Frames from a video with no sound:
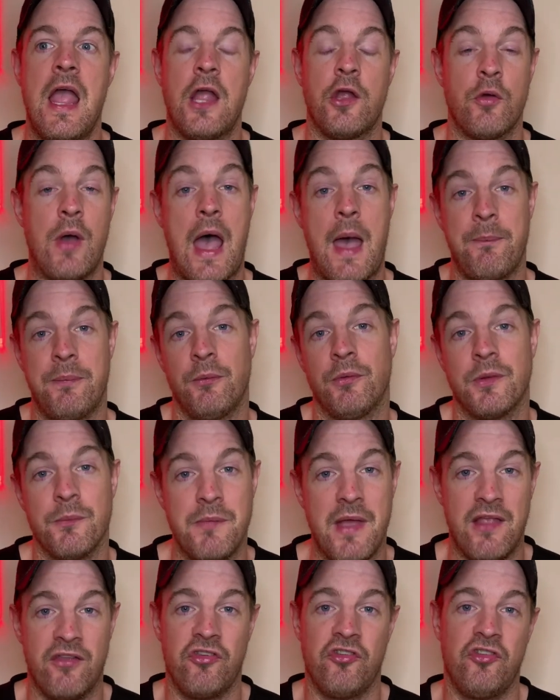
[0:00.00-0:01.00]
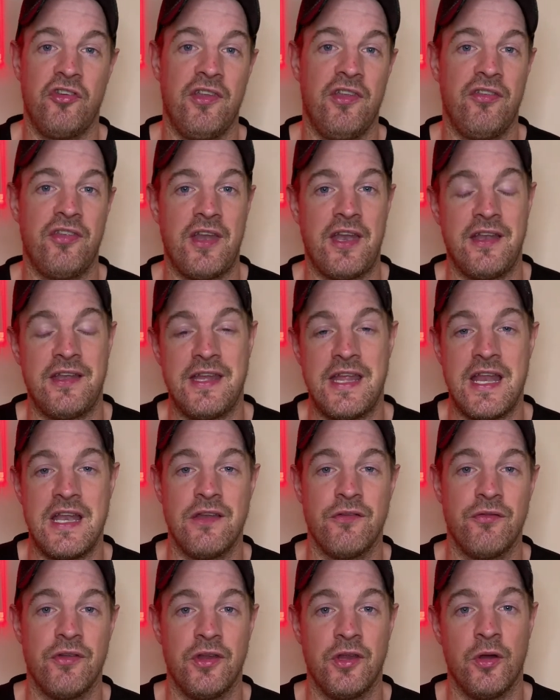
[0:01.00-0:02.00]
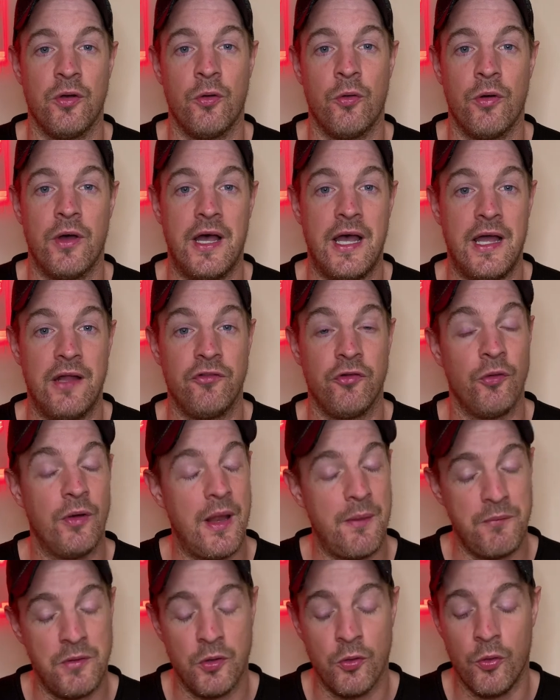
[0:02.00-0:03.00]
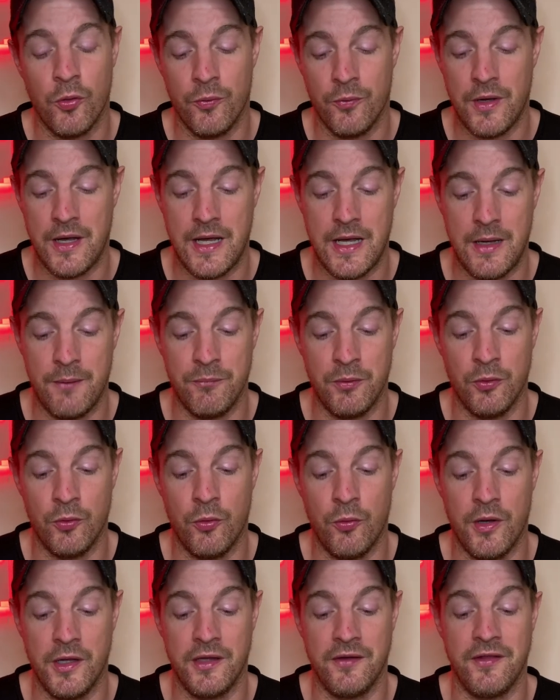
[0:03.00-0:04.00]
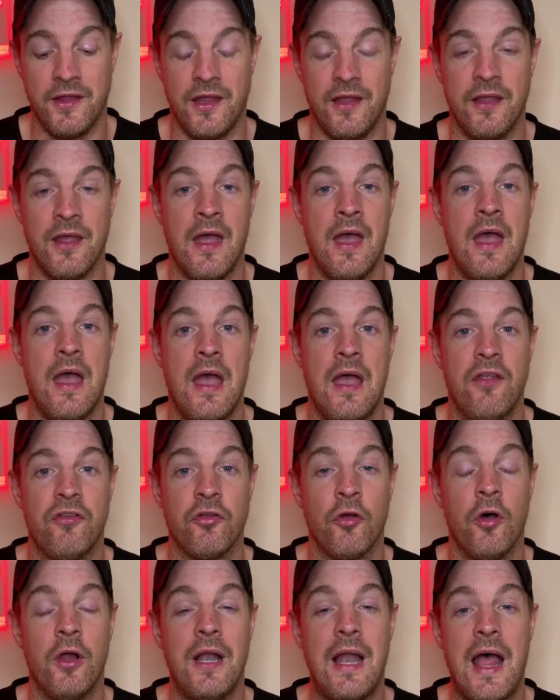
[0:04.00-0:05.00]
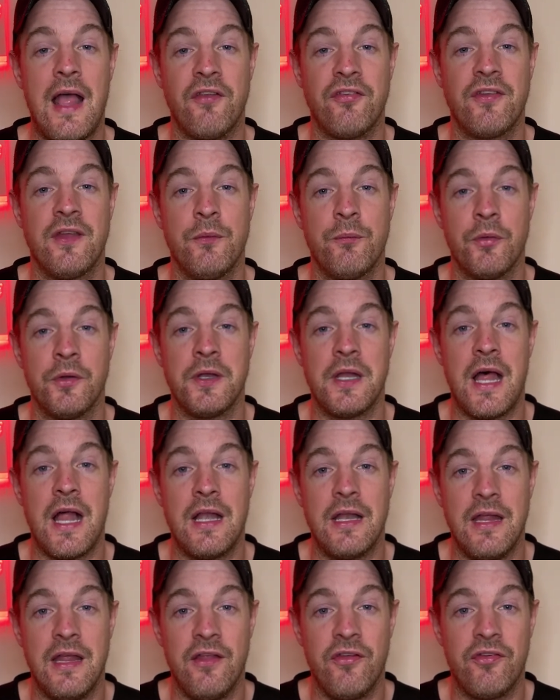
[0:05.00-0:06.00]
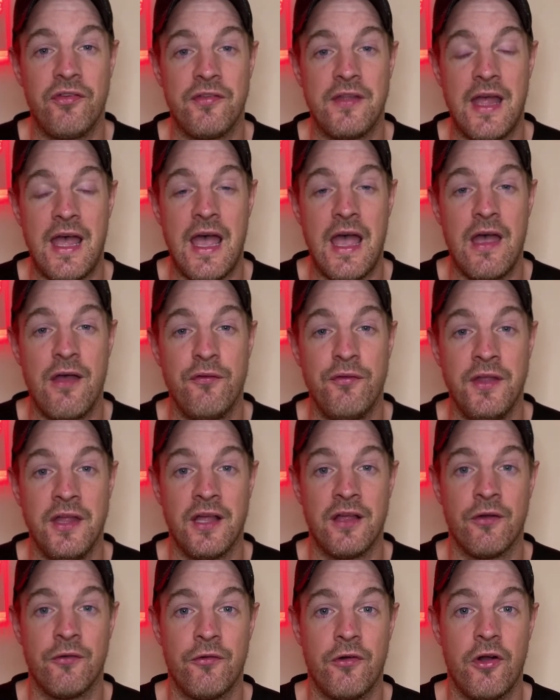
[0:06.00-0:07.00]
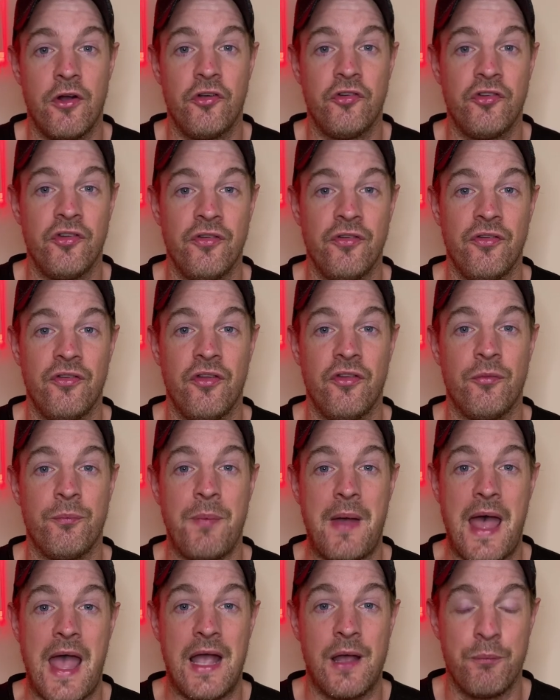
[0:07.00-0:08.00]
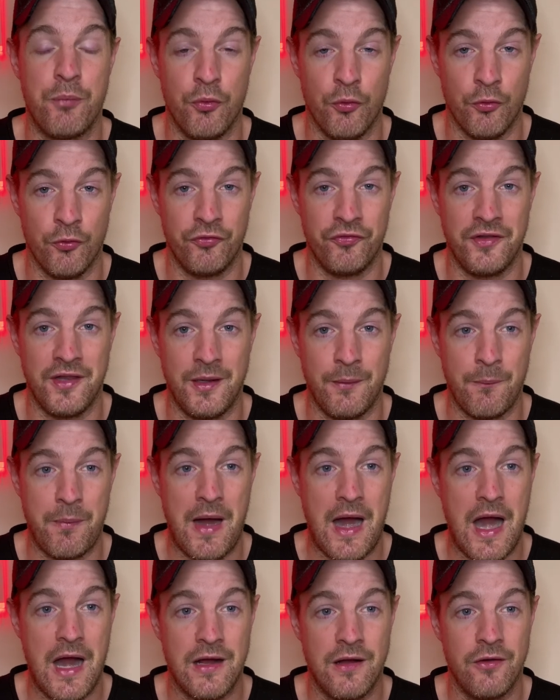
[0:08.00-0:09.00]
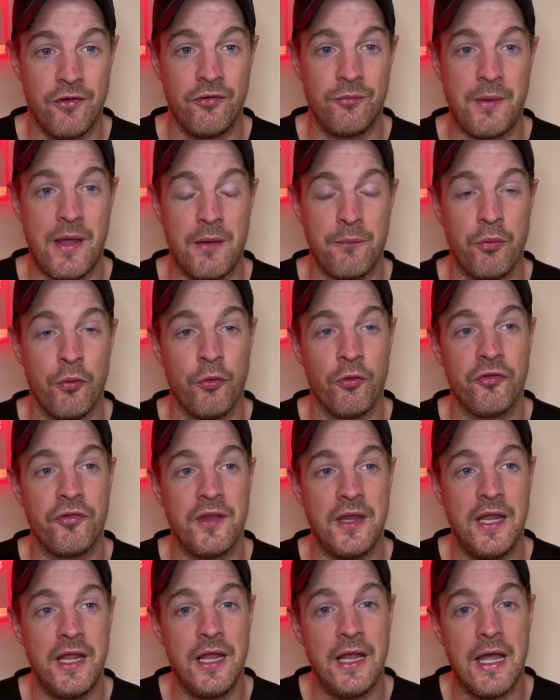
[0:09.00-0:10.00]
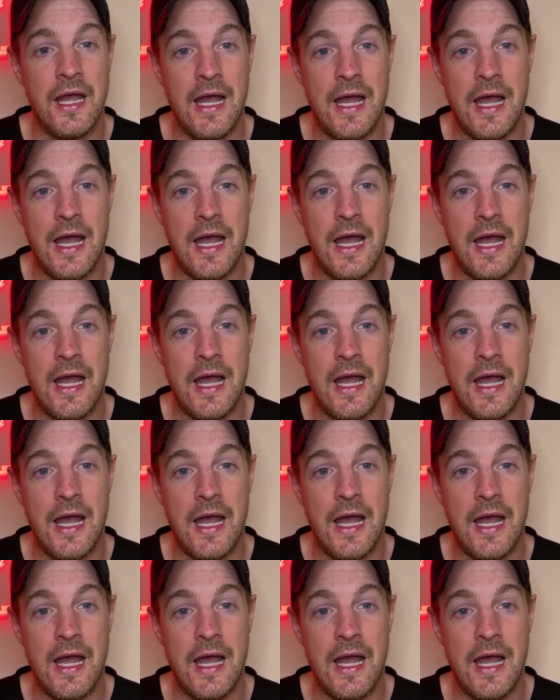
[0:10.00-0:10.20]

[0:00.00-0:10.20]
are you happy with the message he said at the end of it? You know, do let me know below what you think. So lastly but not least, Vehicle Versions is back posting. Parker is back posting.